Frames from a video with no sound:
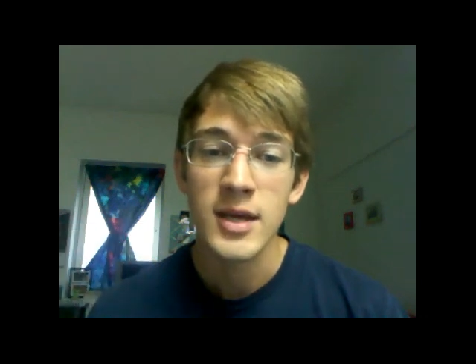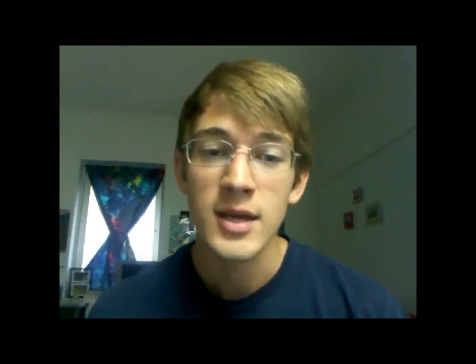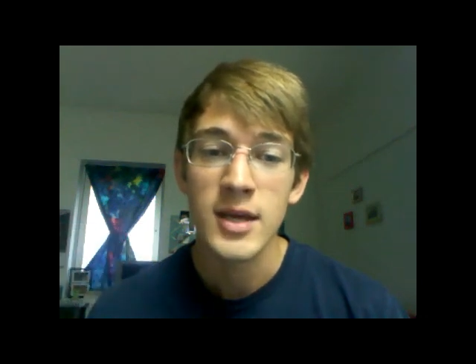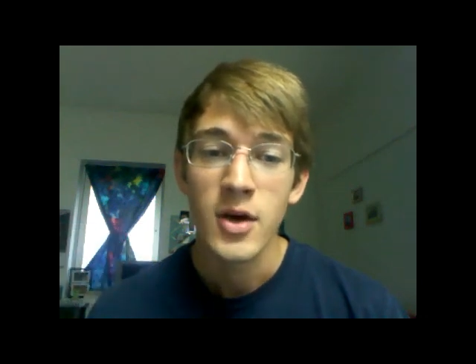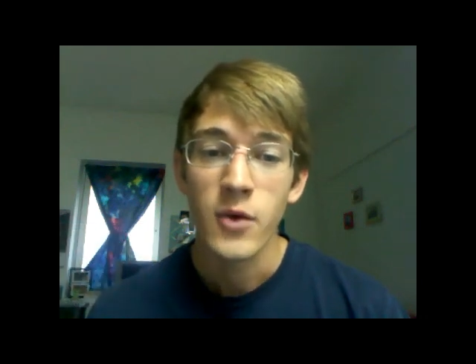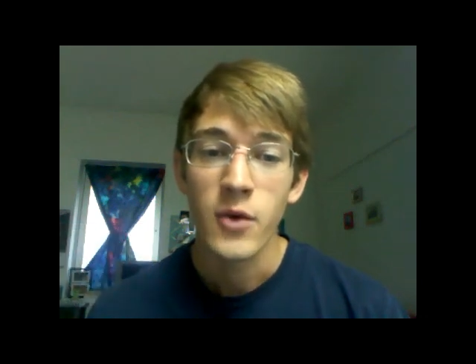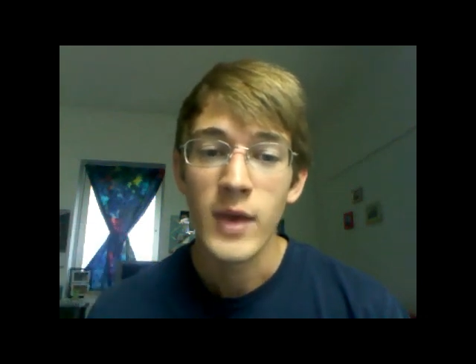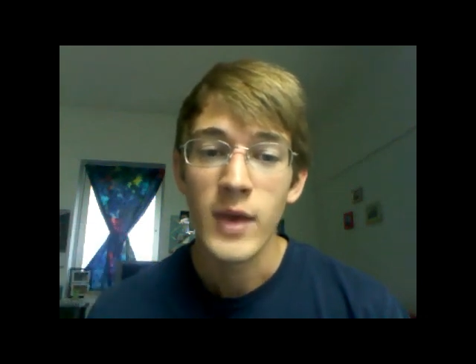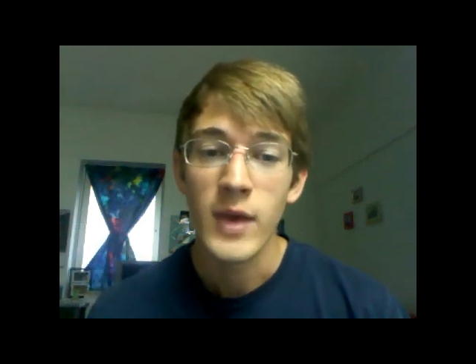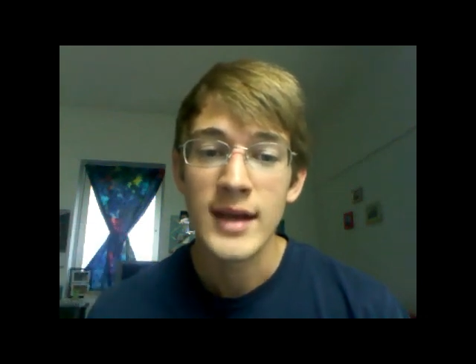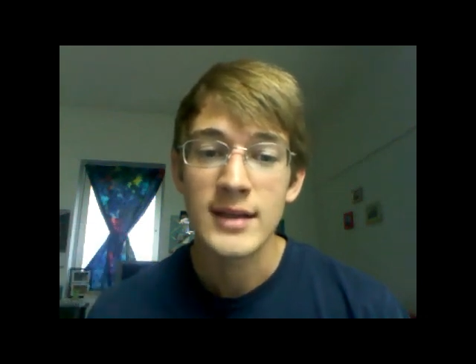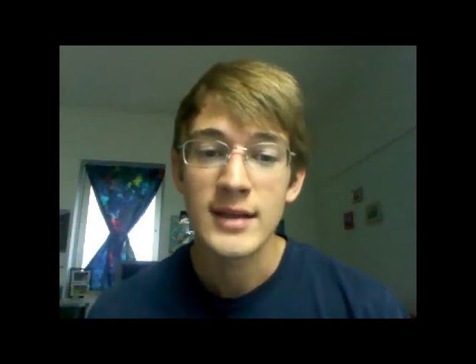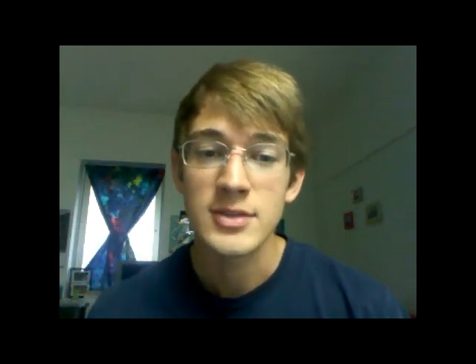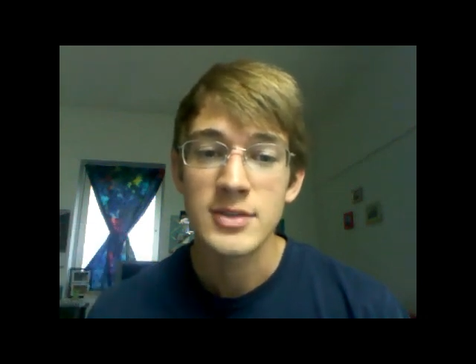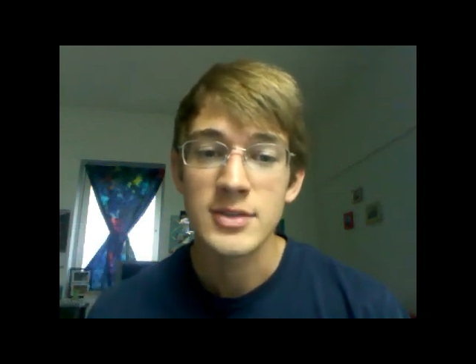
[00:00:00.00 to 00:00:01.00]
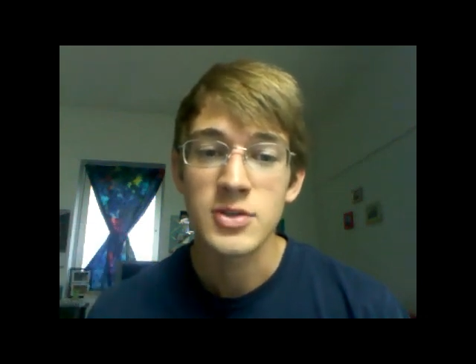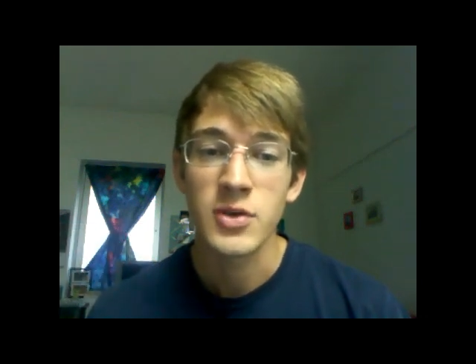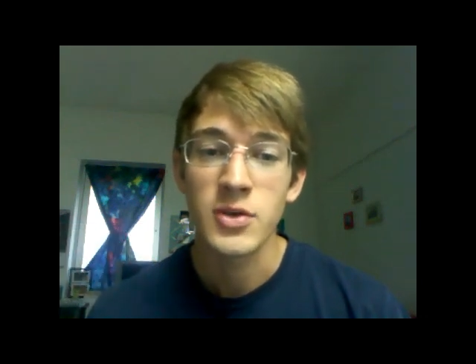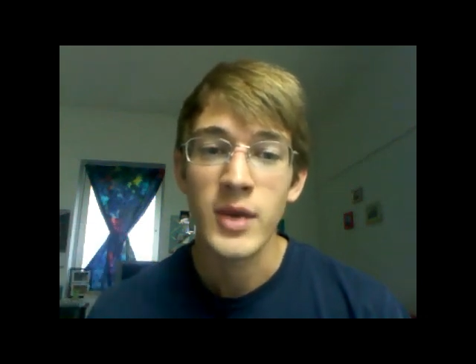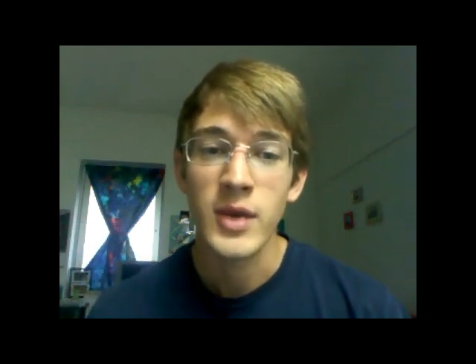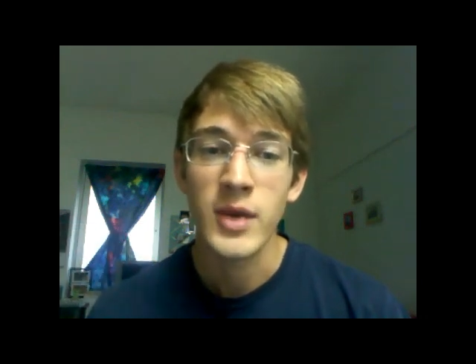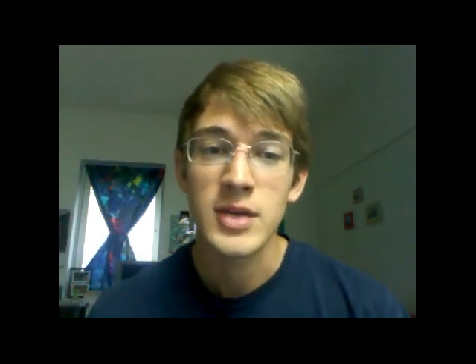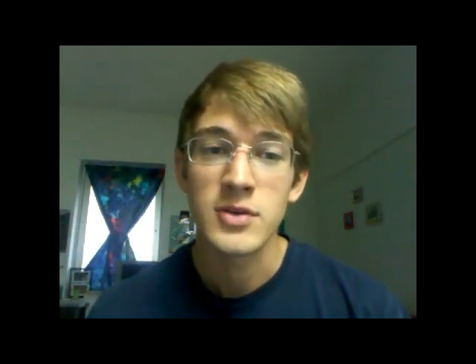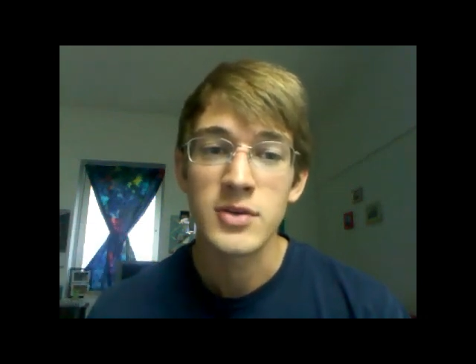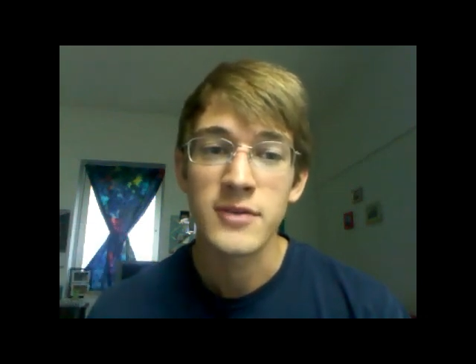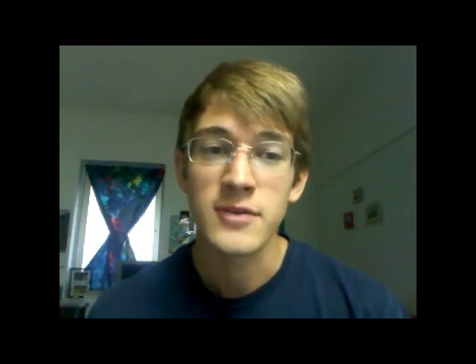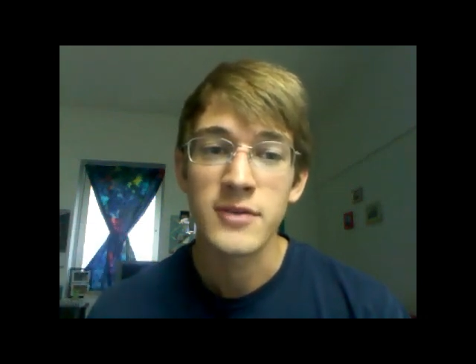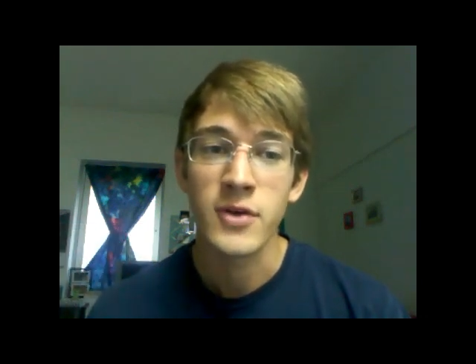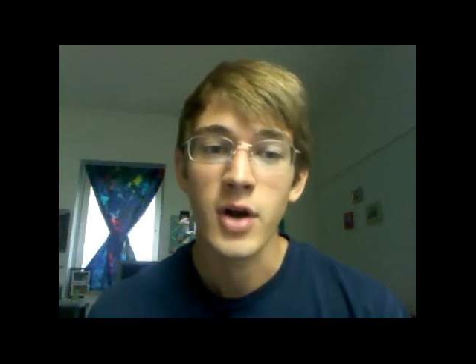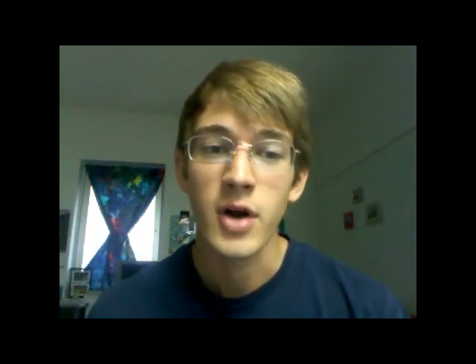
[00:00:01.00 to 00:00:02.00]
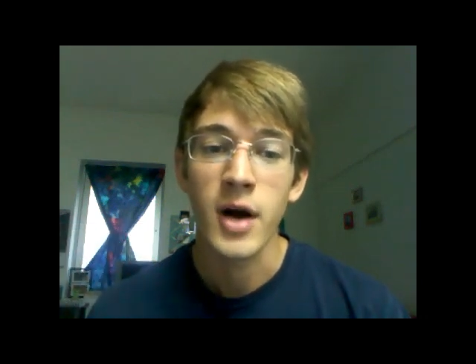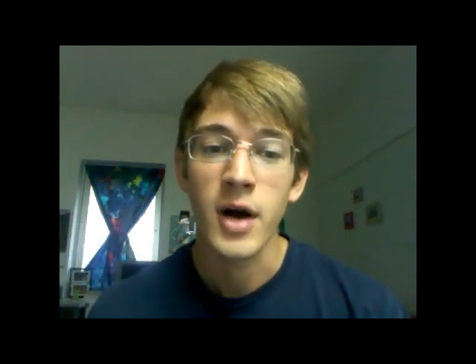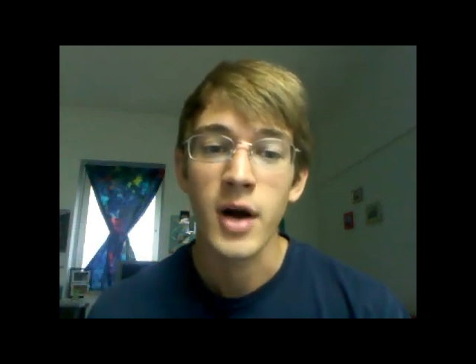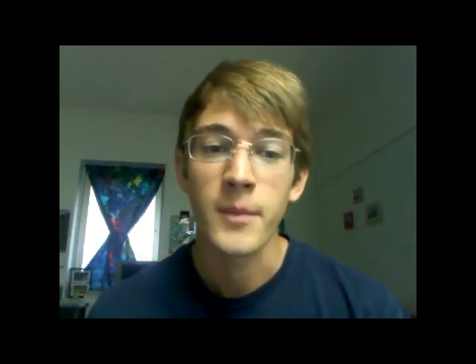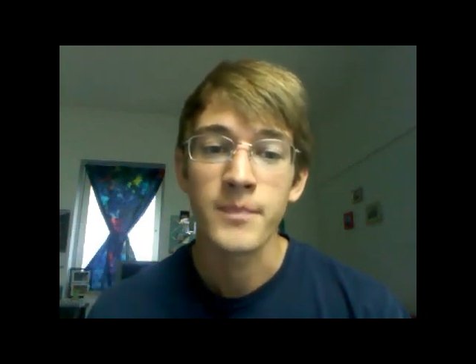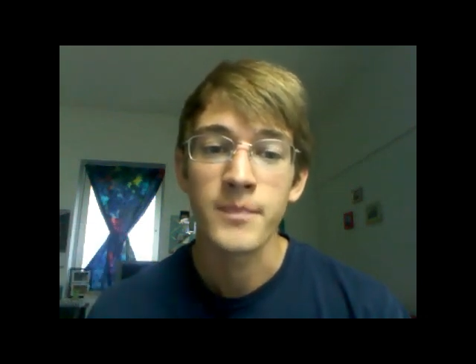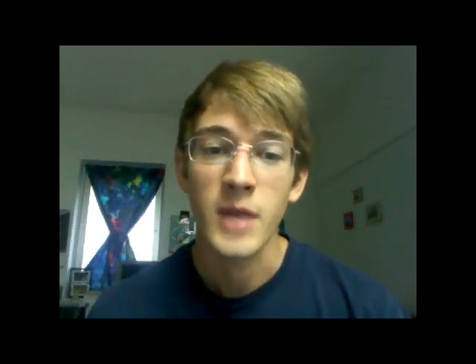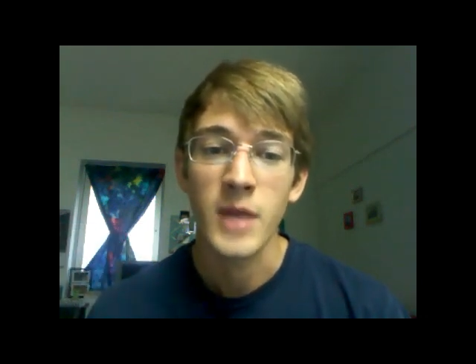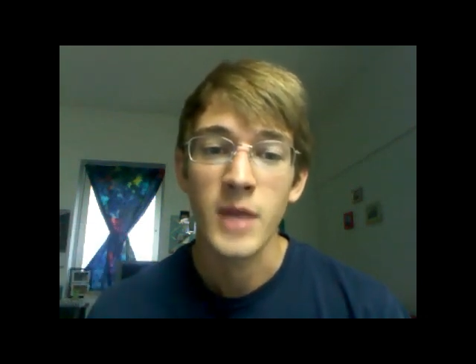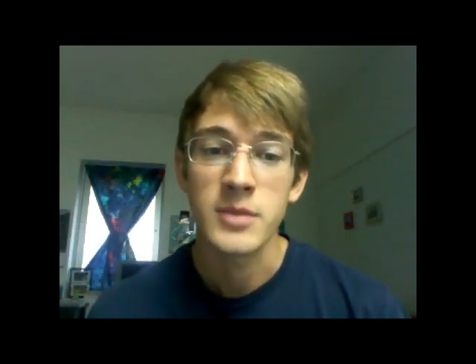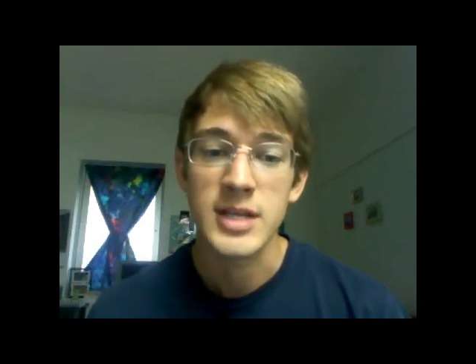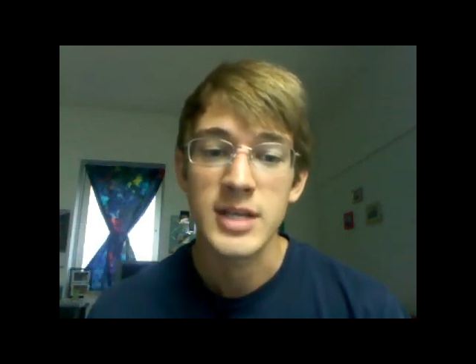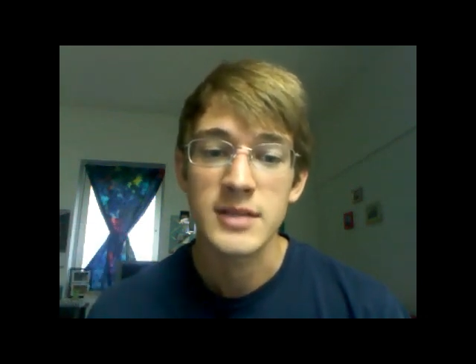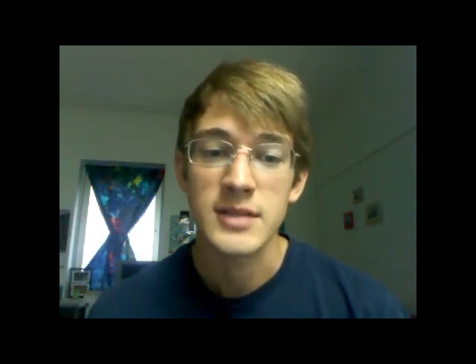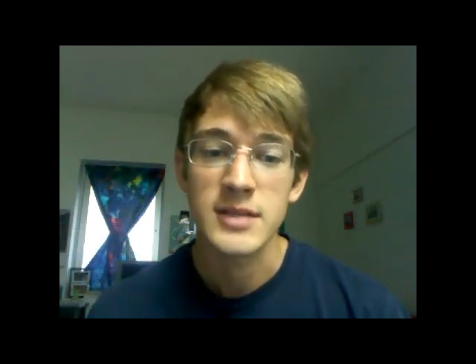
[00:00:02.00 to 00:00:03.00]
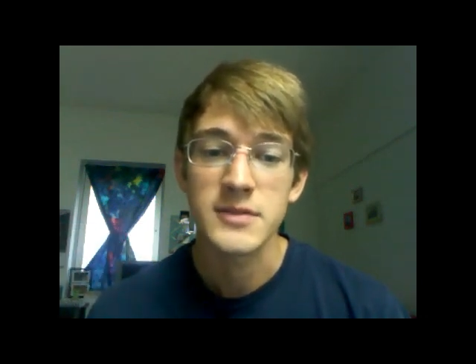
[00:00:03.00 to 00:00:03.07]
rating that you can rate your different objectives.